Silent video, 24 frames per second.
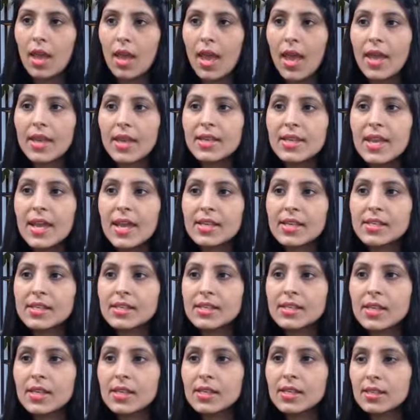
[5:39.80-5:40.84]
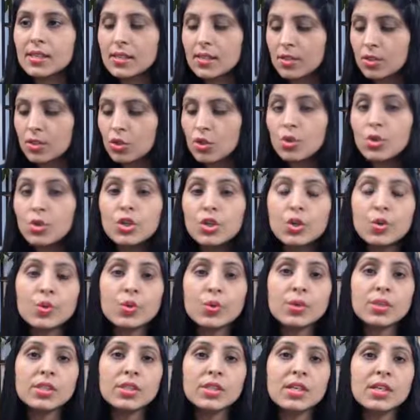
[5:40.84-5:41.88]
And next is to
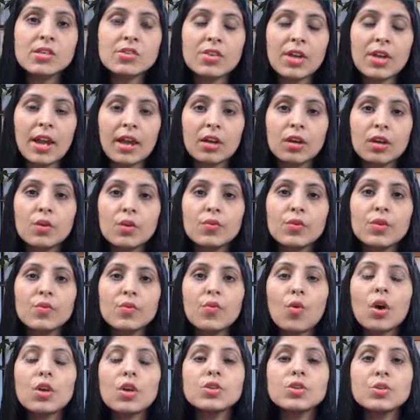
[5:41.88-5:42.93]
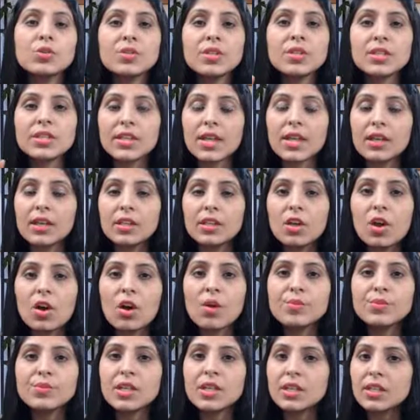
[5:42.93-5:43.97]
use the tracker. We want to detect the
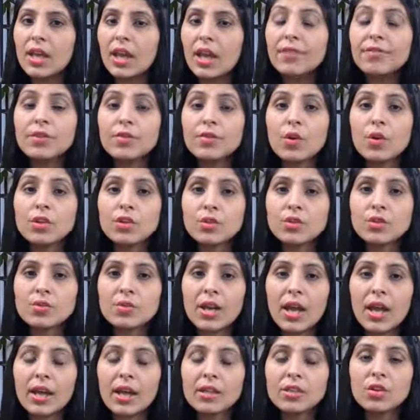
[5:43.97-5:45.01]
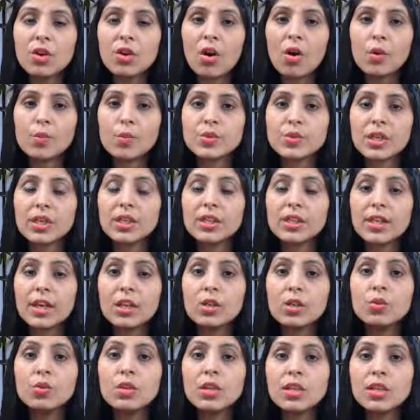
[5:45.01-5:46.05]
object and we want to track the object.
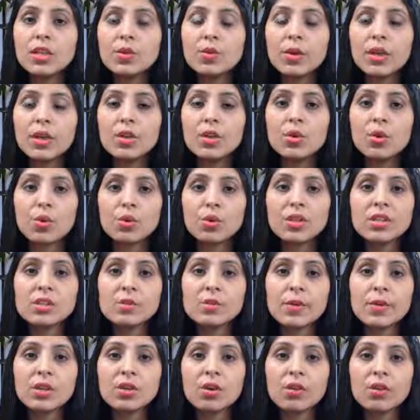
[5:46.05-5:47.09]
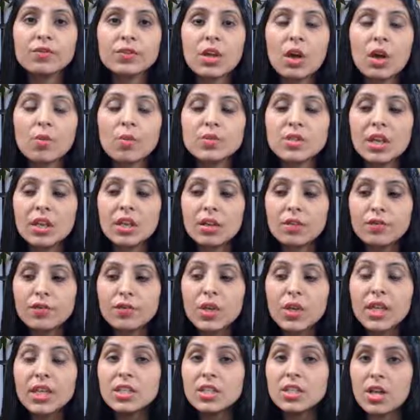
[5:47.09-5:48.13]
Then only you can know the speed of the object if you
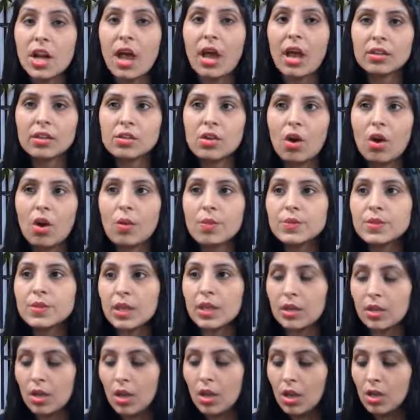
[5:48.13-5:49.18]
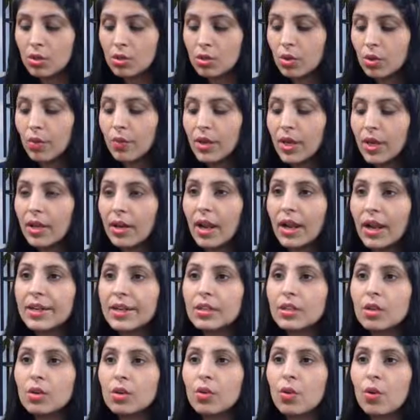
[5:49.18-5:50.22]
can track the object. So we are
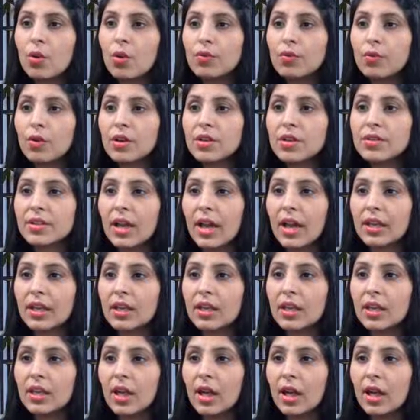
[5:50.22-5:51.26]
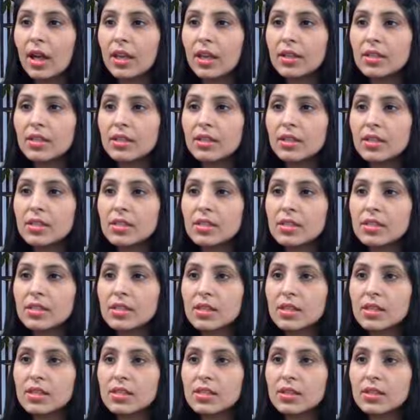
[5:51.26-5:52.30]
writing the code for tracking, and this
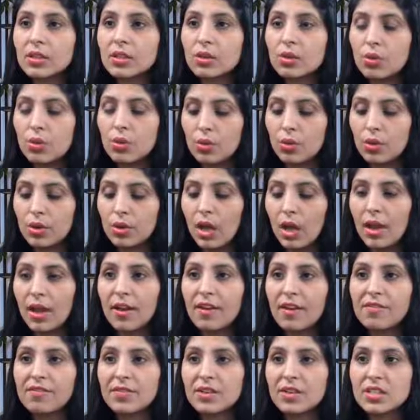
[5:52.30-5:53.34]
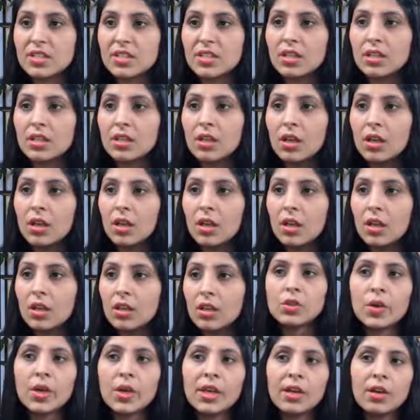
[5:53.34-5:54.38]
is the code I have written.
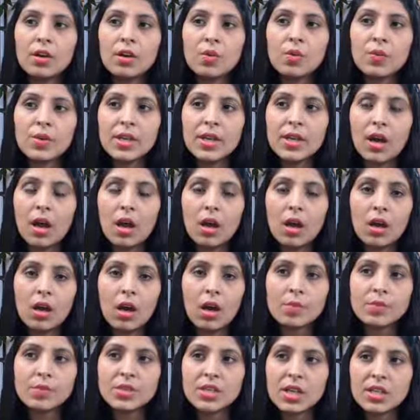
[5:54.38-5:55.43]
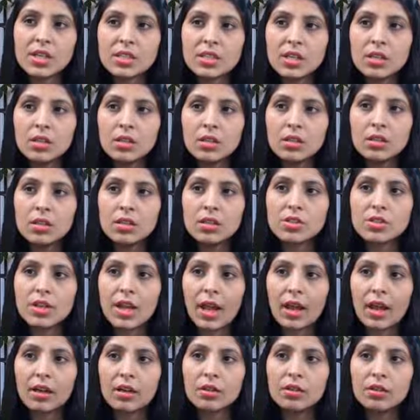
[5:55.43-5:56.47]
So here we are updating the
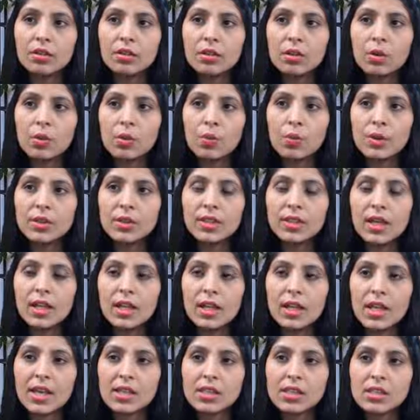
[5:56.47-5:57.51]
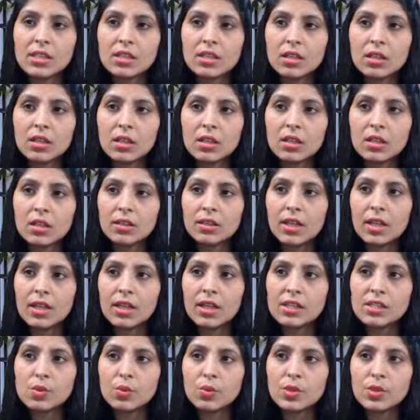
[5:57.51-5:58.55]
tracker with the list
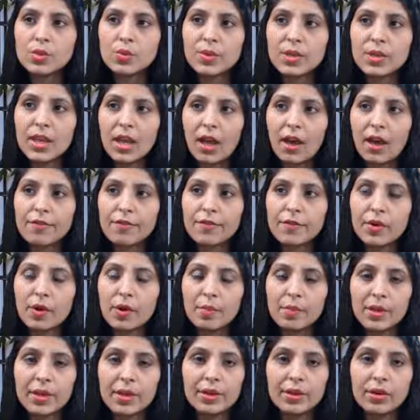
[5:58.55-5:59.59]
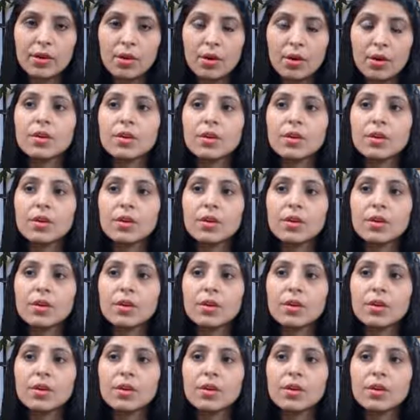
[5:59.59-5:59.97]
which we have from here.